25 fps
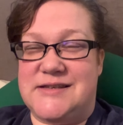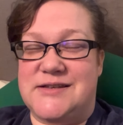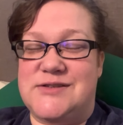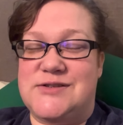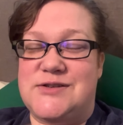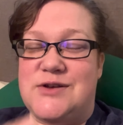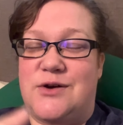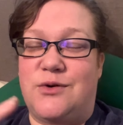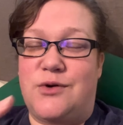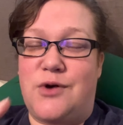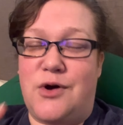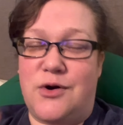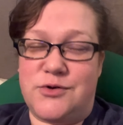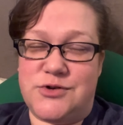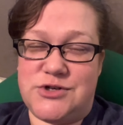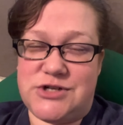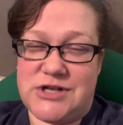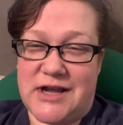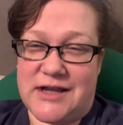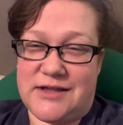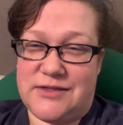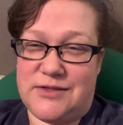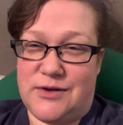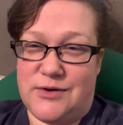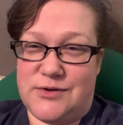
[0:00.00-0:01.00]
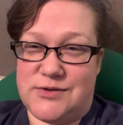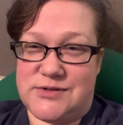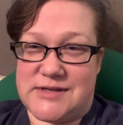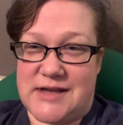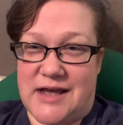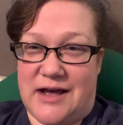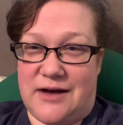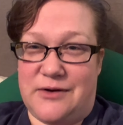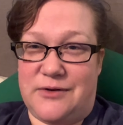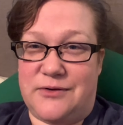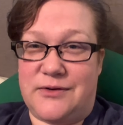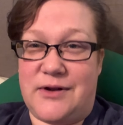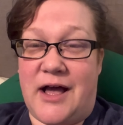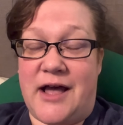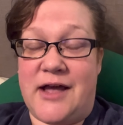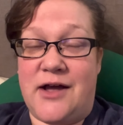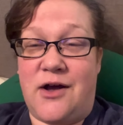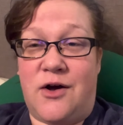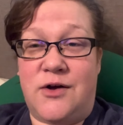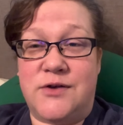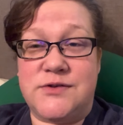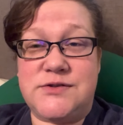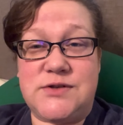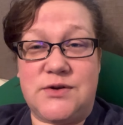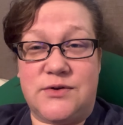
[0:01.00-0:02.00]
So go check those out. I
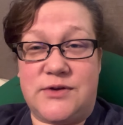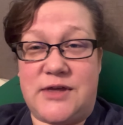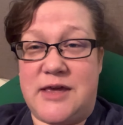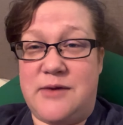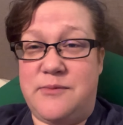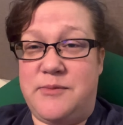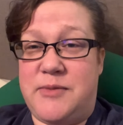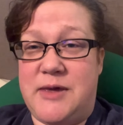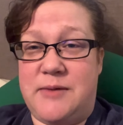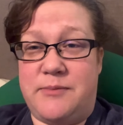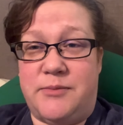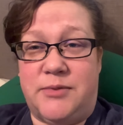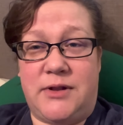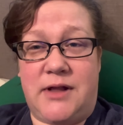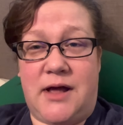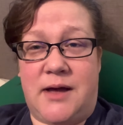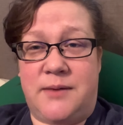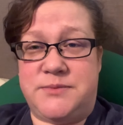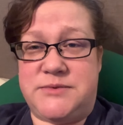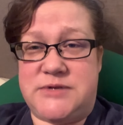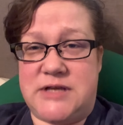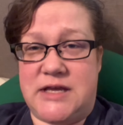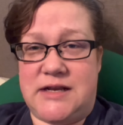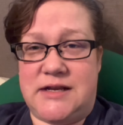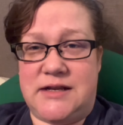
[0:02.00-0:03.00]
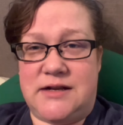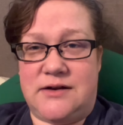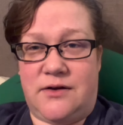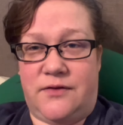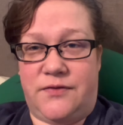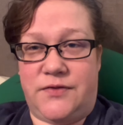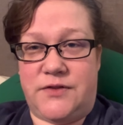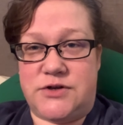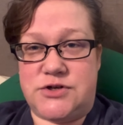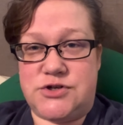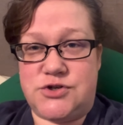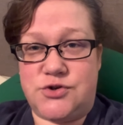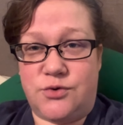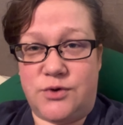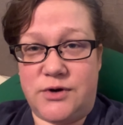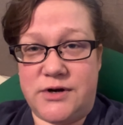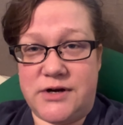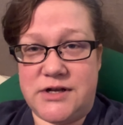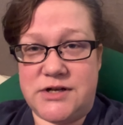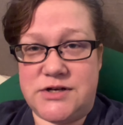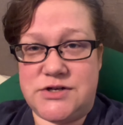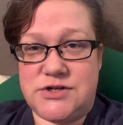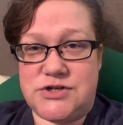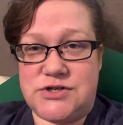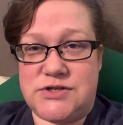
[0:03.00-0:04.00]
also keep people updated on the
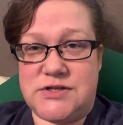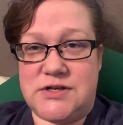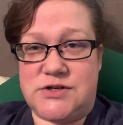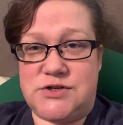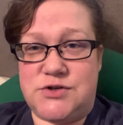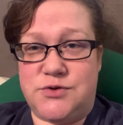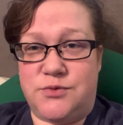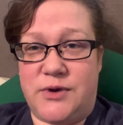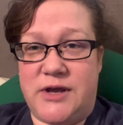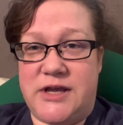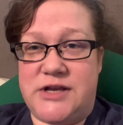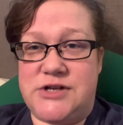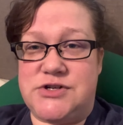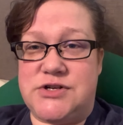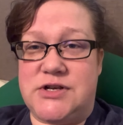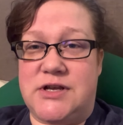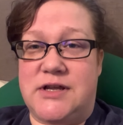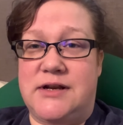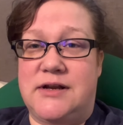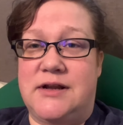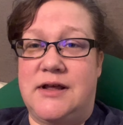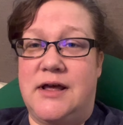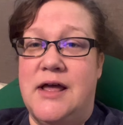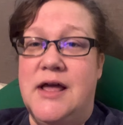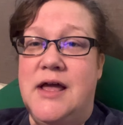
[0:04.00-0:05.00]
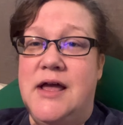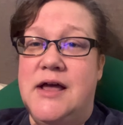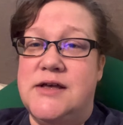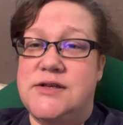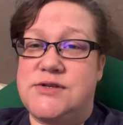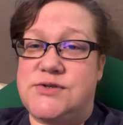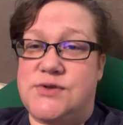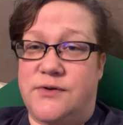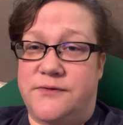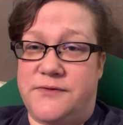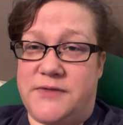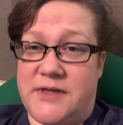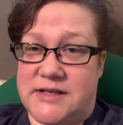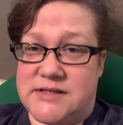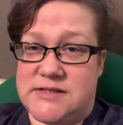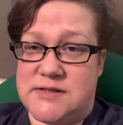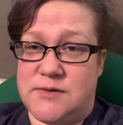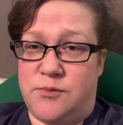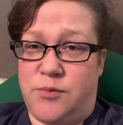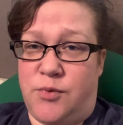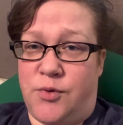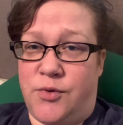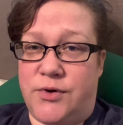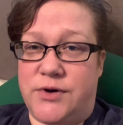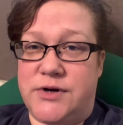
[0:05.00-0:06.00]
shortage situation. So if that's
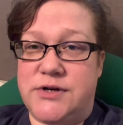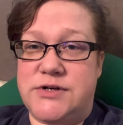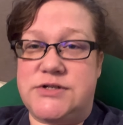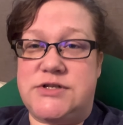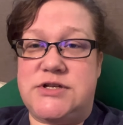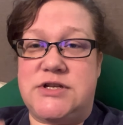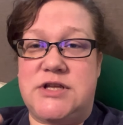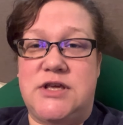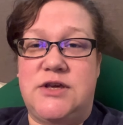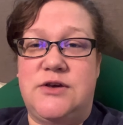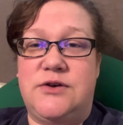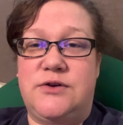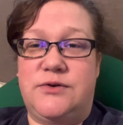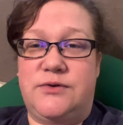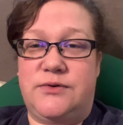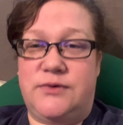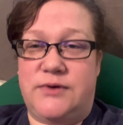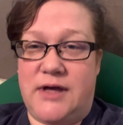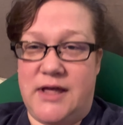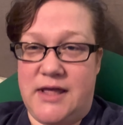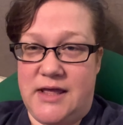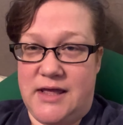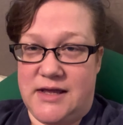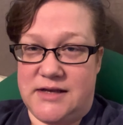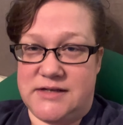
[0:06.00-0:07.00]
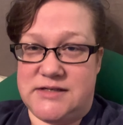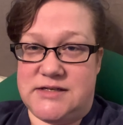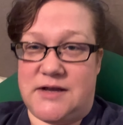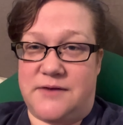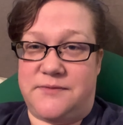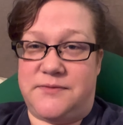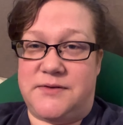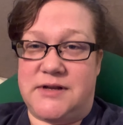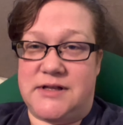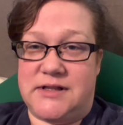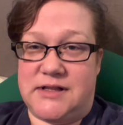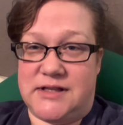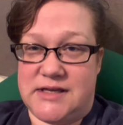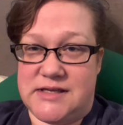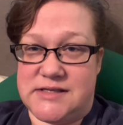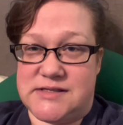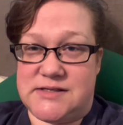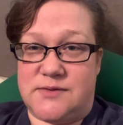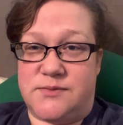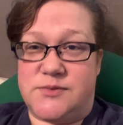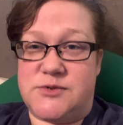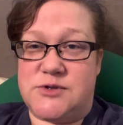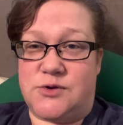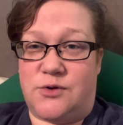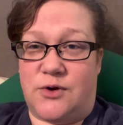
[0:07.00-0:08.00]
important to you, definitely
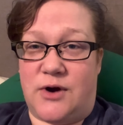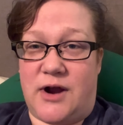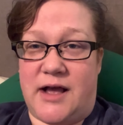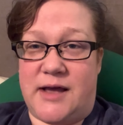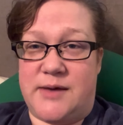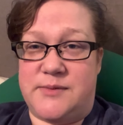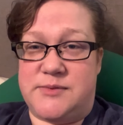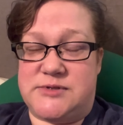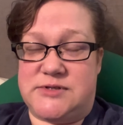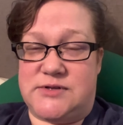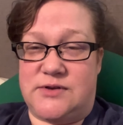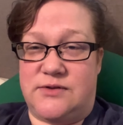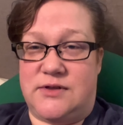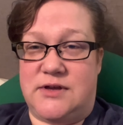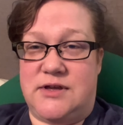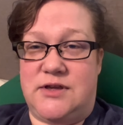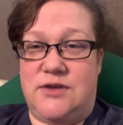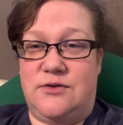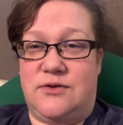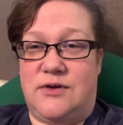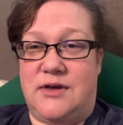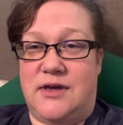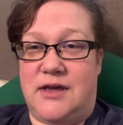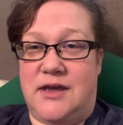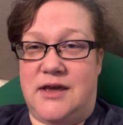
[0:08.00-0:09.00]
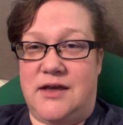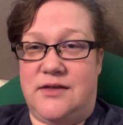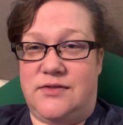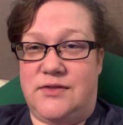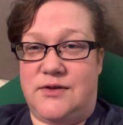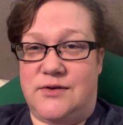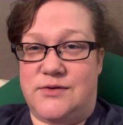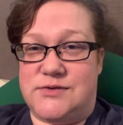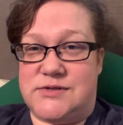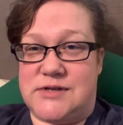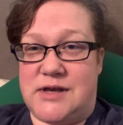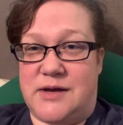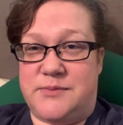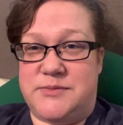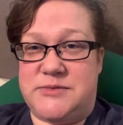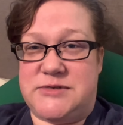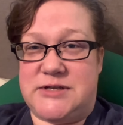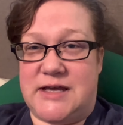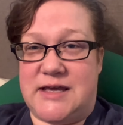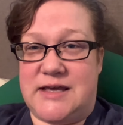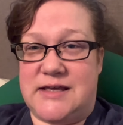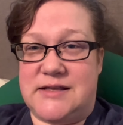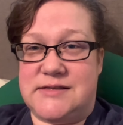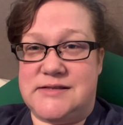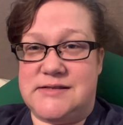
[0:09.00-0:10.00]
subscribe so that you can get those
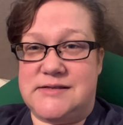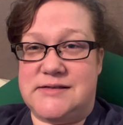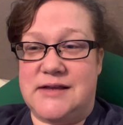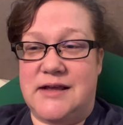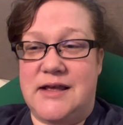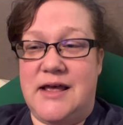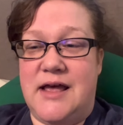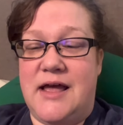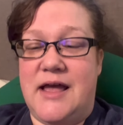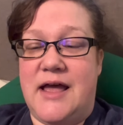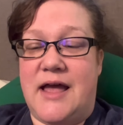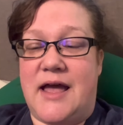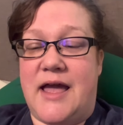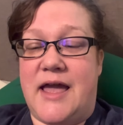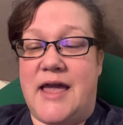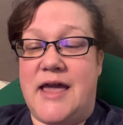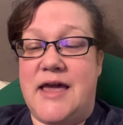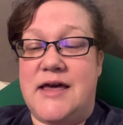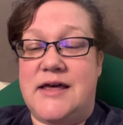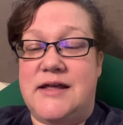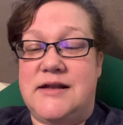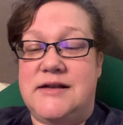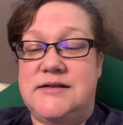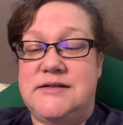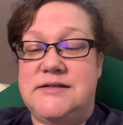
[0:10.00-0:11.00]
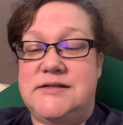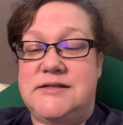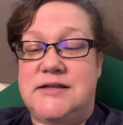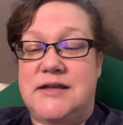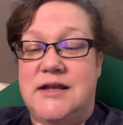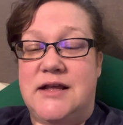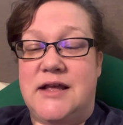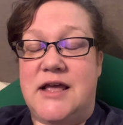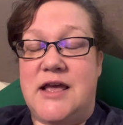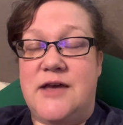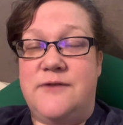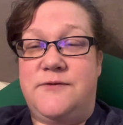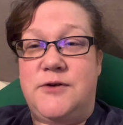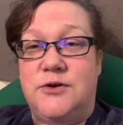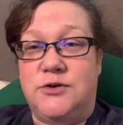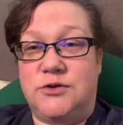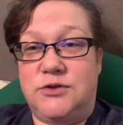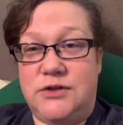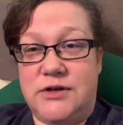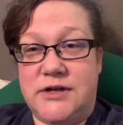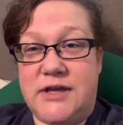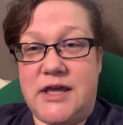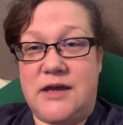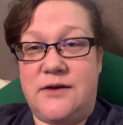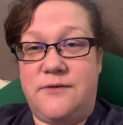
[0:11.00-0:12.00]
updates. And if you're
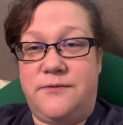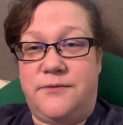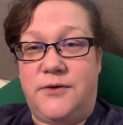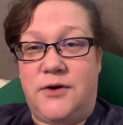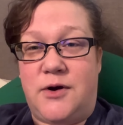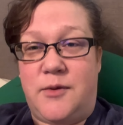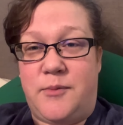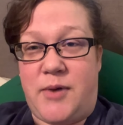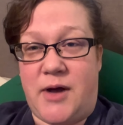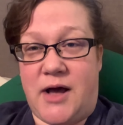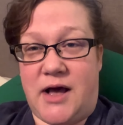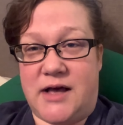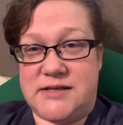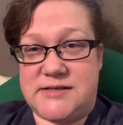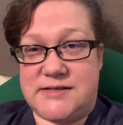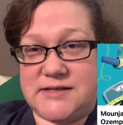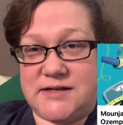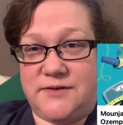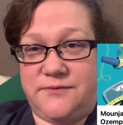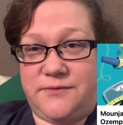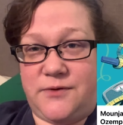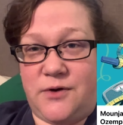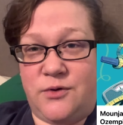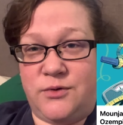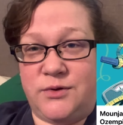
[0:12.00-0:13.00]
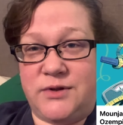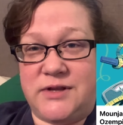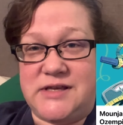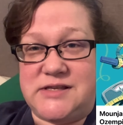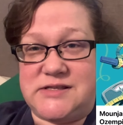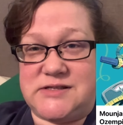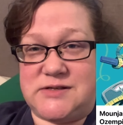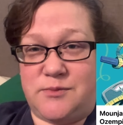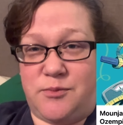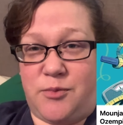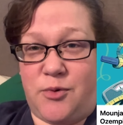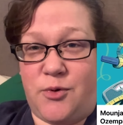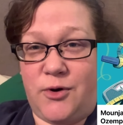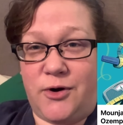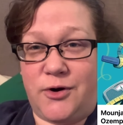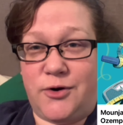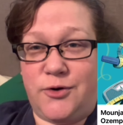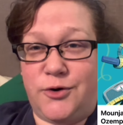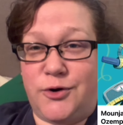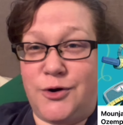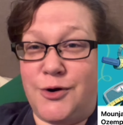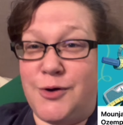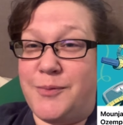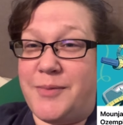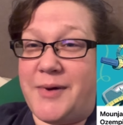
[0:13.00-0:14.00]
looking for a positive only support
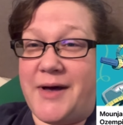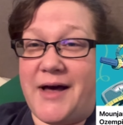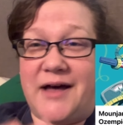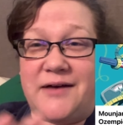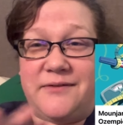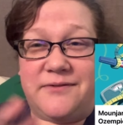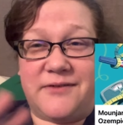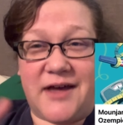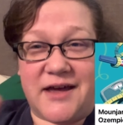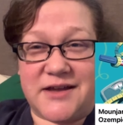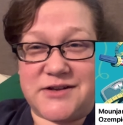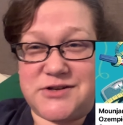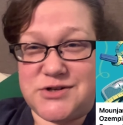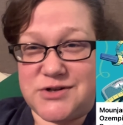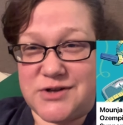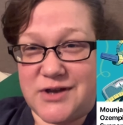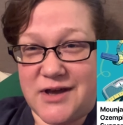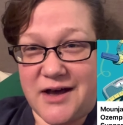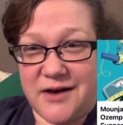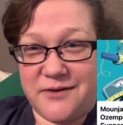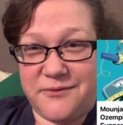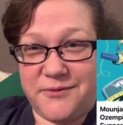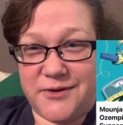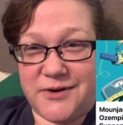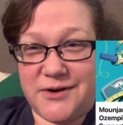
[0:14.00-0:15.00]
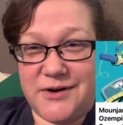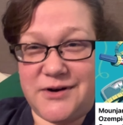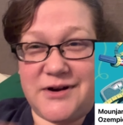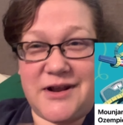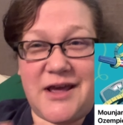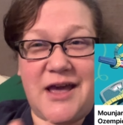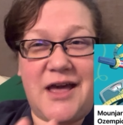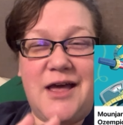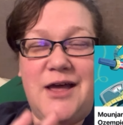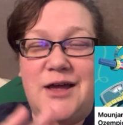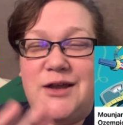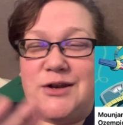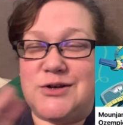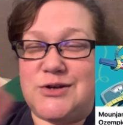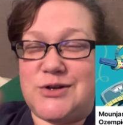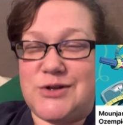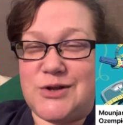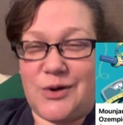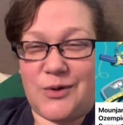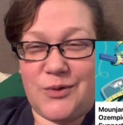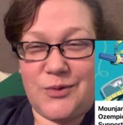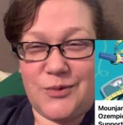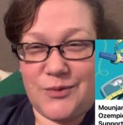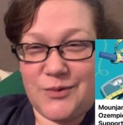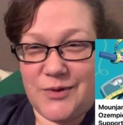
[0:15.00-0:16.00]
group, I've got you covered.
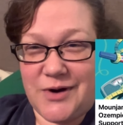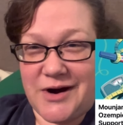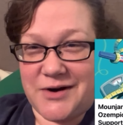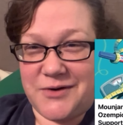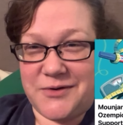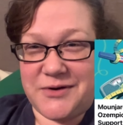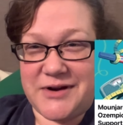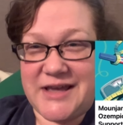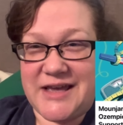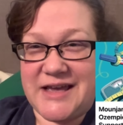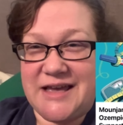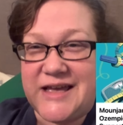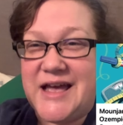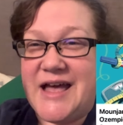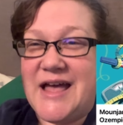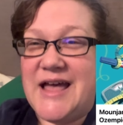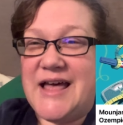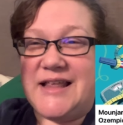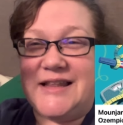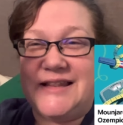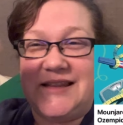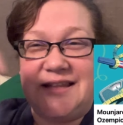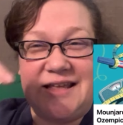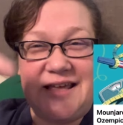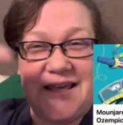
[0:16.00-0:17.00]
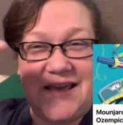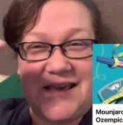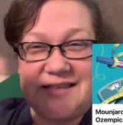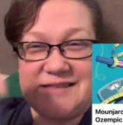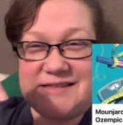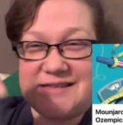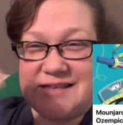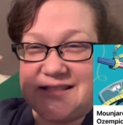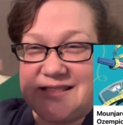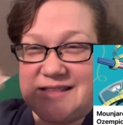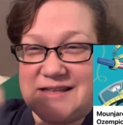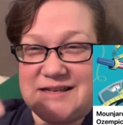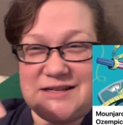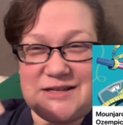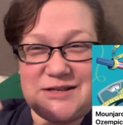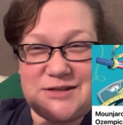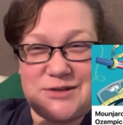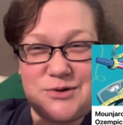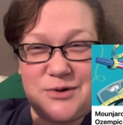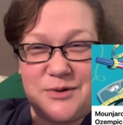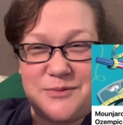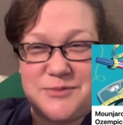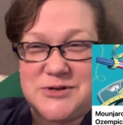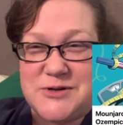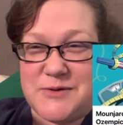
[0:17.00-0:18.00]
Don't worry. Link is in the
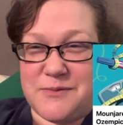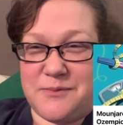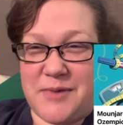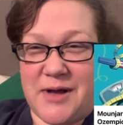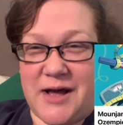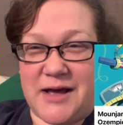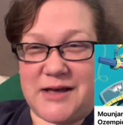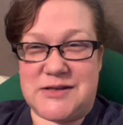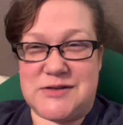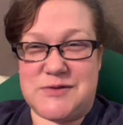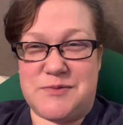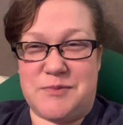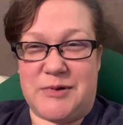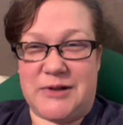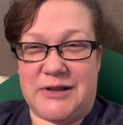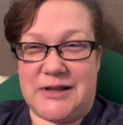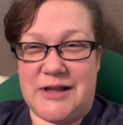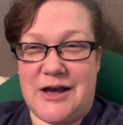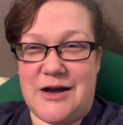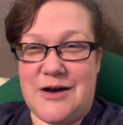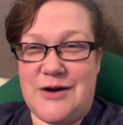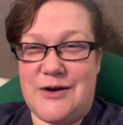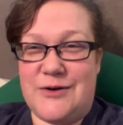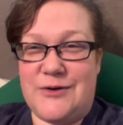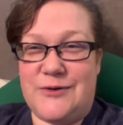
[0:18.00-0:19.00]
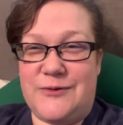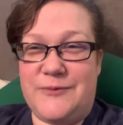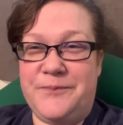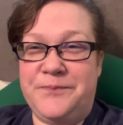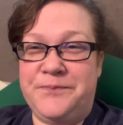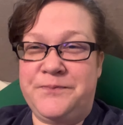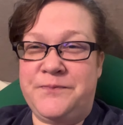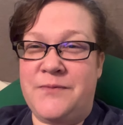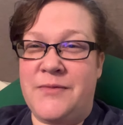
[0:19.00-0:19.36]
description box below.